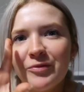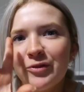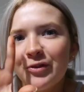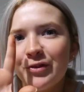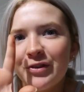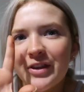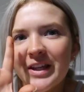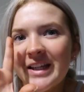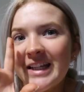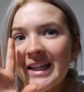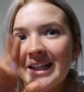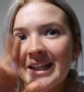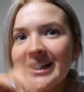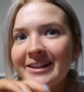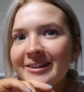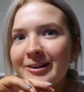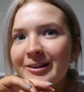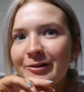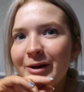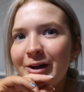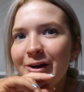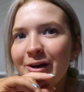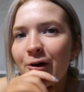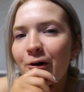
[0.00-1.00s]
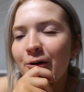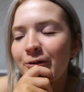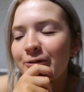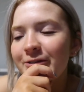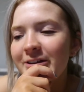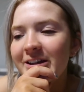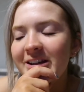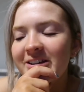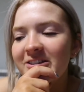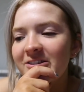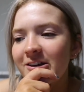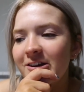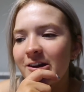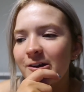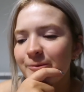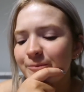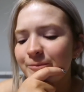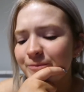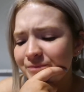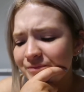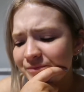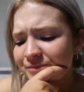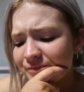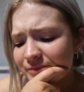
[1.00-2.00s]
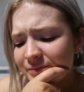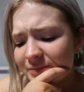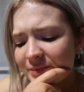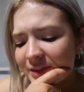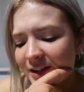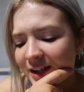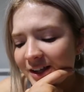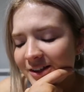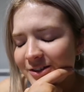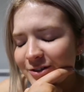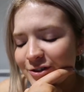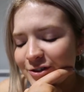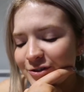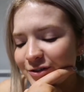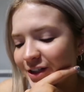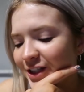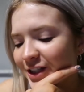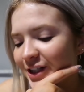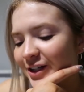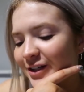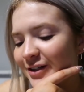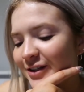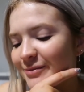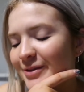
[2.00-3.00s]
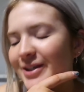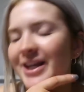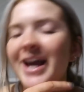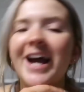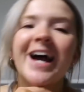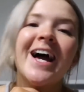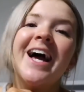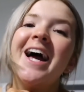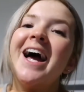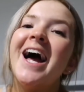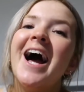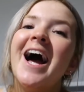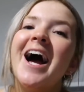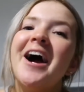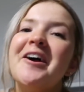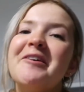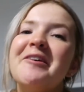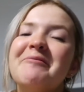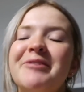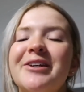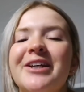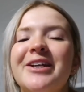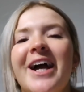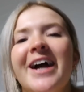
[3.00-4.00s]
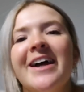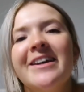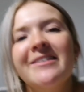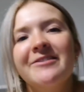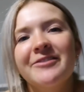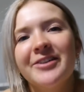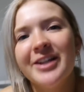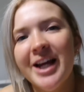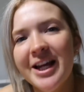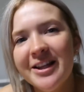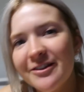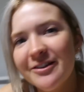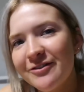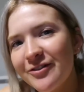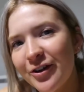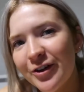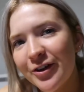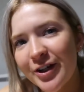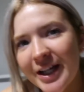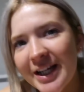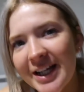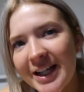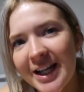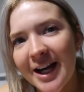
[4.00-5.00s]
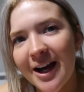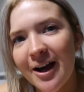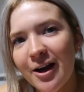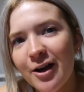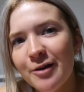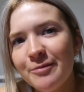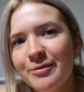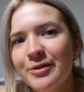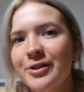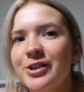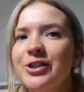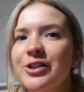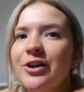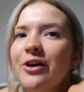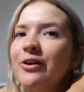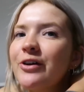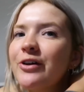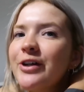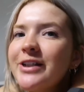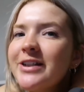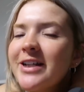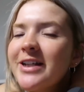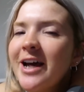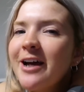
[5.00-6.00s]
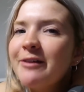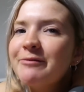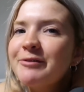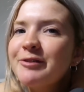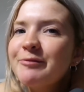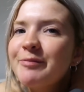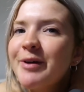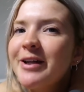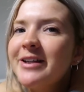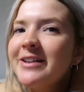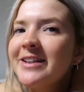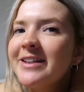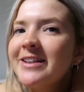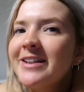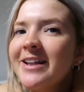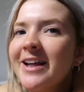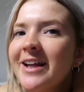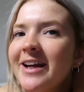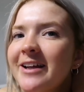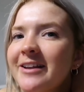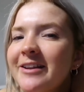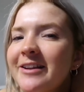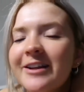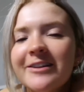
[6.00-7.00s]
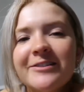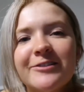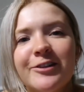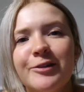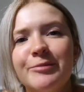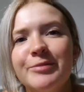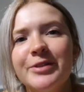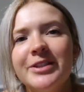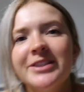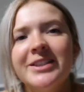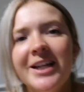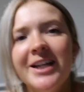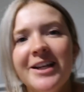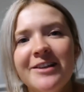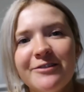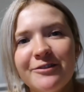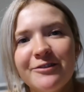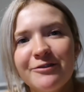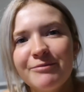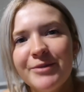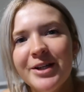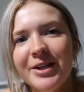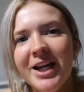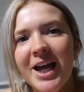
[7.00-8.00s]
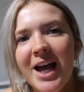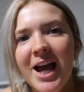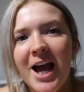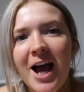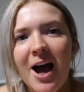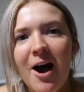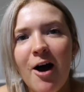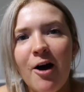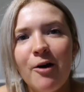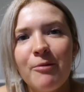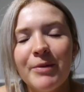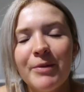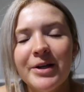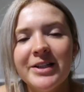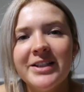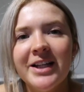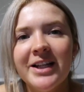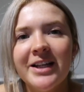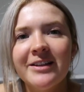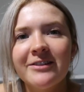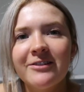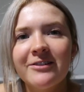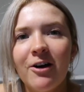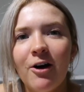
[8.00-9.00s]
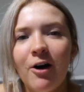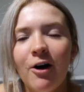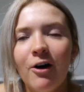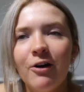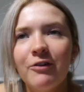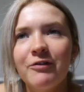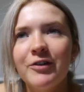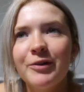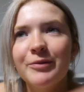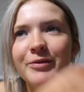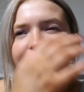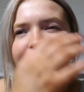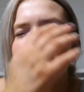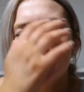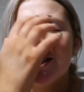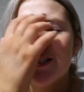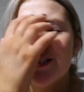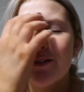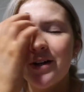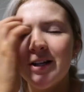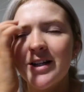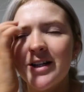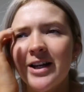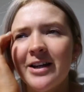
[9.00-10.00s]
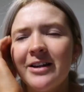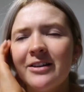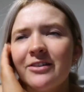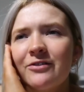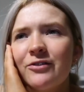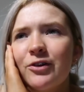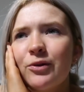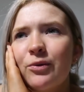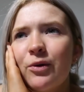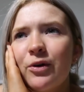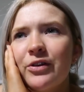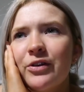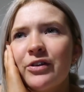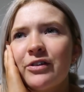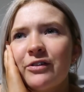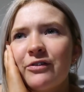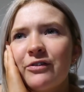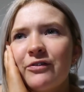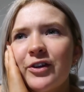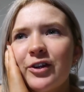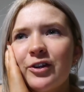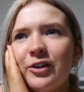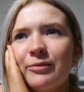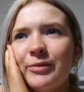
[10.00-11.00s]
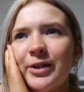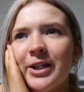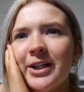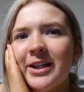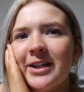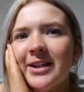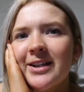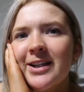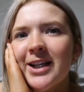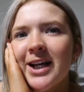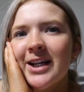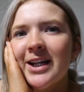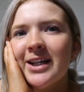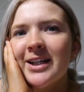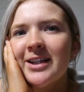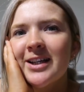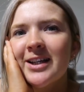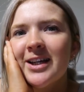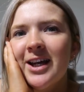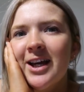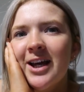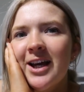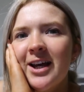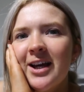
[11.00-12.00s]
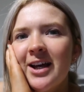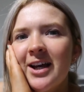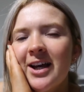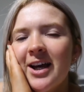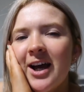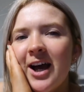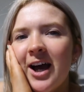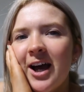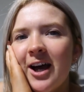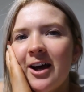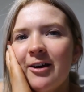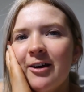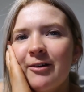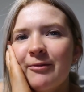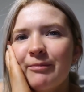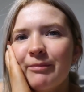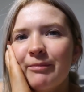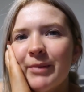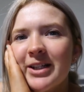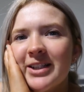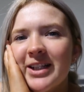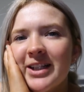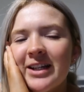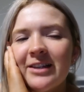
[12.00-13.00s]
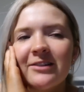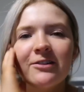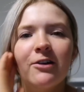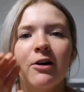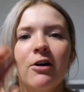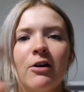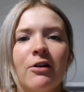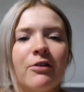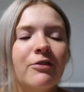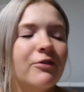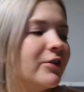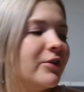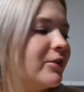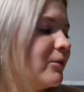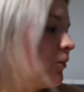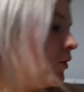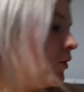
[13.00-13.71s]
thingy that went on years ago. So it's really good. But yeah, I hope you guys, I'm going to end the vlog here. I hope you enjoyed spending the last couple of days with me on my days off. It was actually quite nice for once filming like my days off and